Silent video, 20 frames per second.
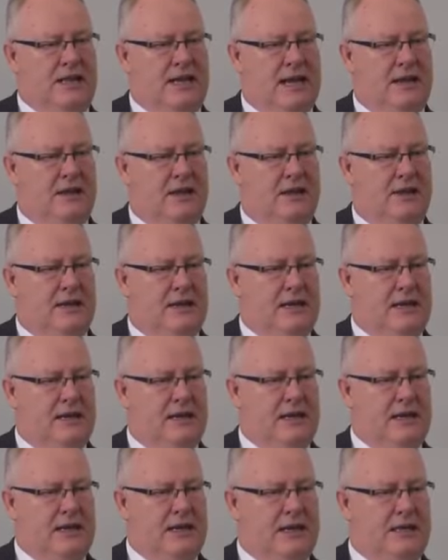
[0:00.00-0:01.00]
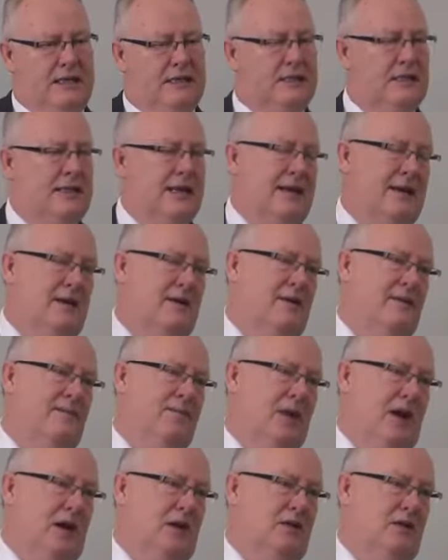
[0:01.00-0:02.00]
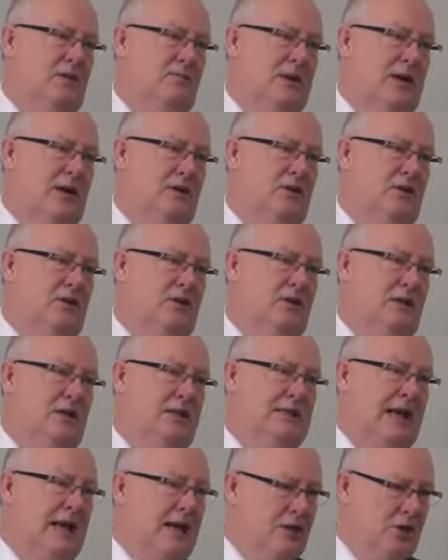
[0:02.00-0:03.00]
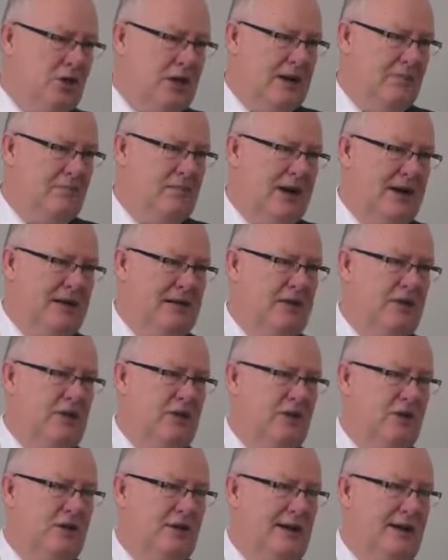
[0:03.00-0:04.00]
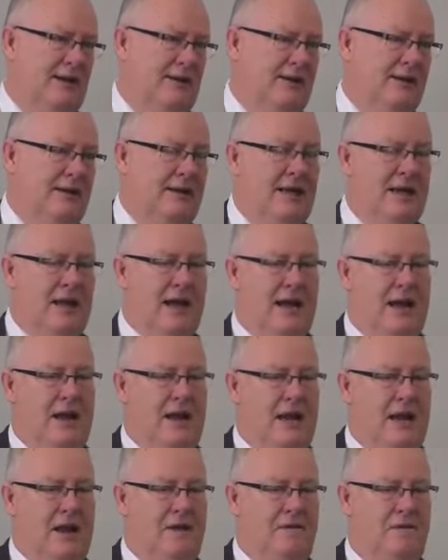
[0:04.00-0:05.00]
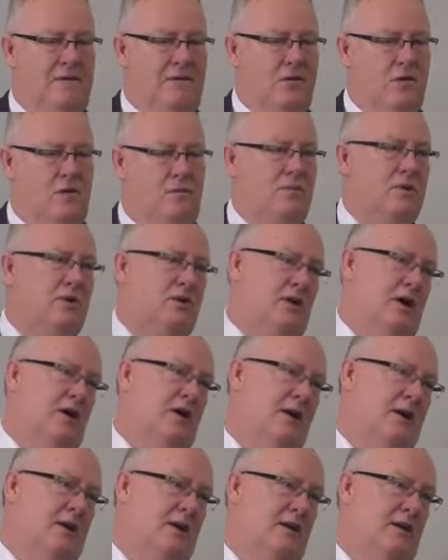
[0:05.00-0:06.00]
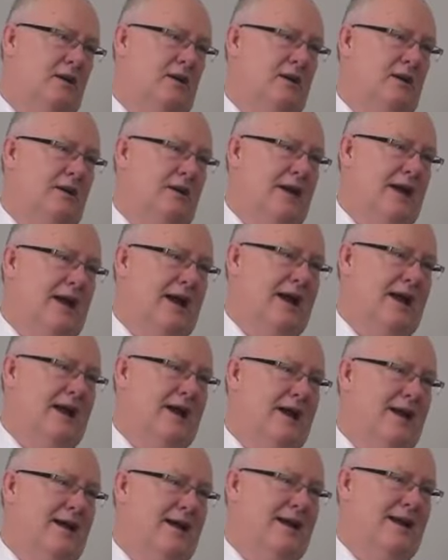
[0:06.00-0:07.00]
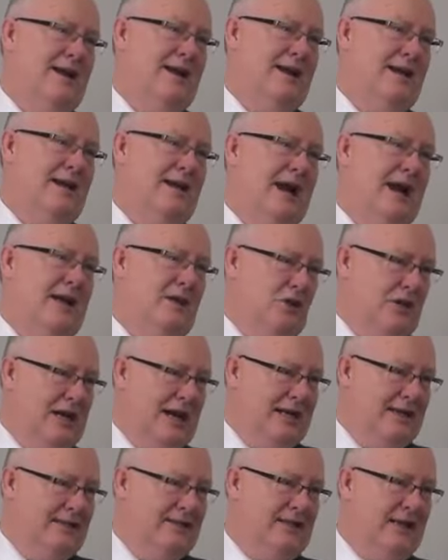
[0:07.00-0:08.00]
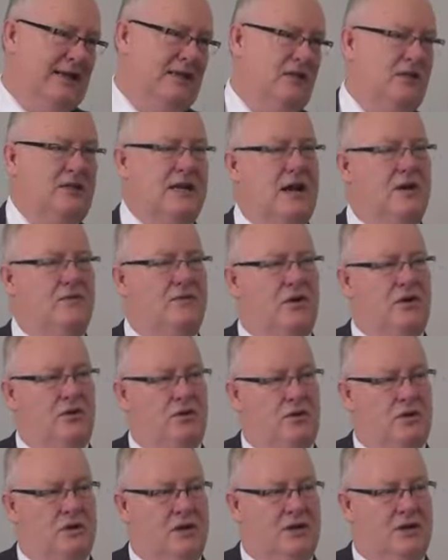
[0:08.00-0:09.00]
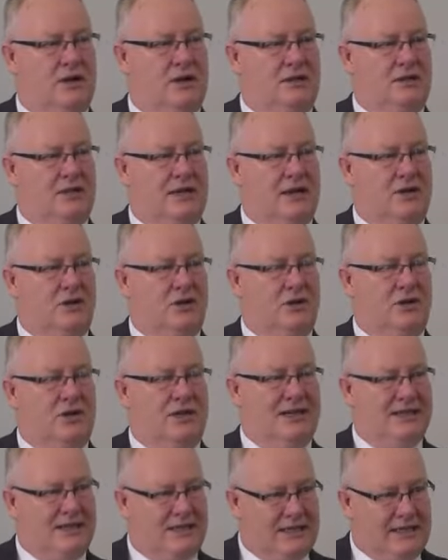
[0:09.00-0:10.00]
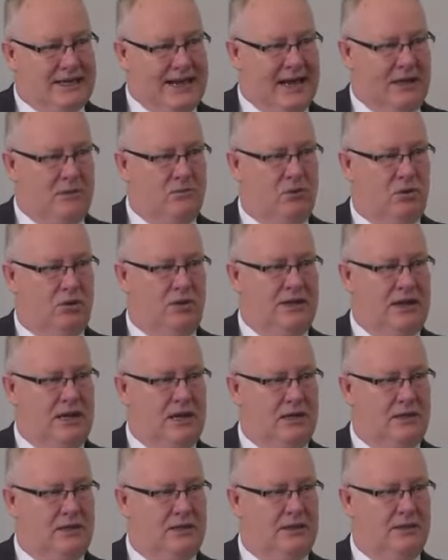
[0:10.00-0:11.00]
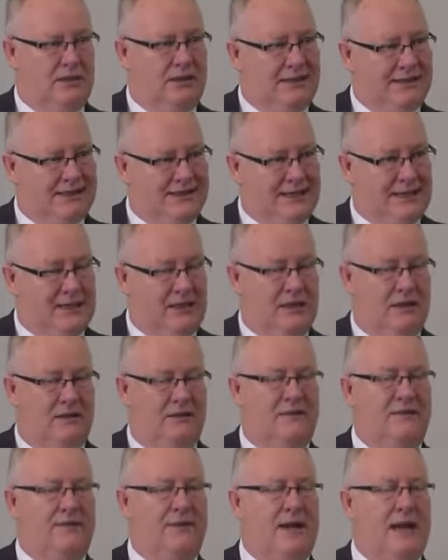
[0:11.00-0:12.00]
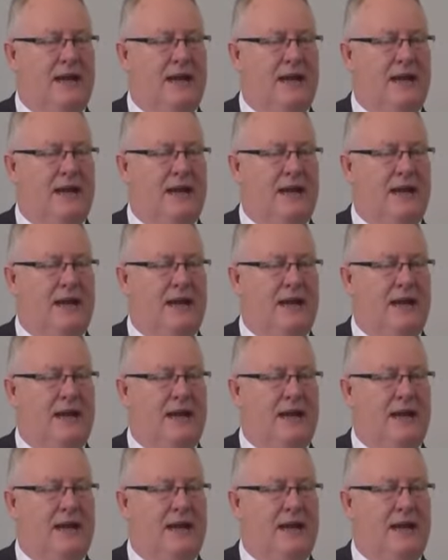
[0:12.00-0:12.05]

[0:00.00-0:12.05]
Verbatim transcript: The other thing is that, I suppose, as a H R practitioner, uh, if you're presided Uh, in a H R sense over an organisation that has allowed bullying to continue,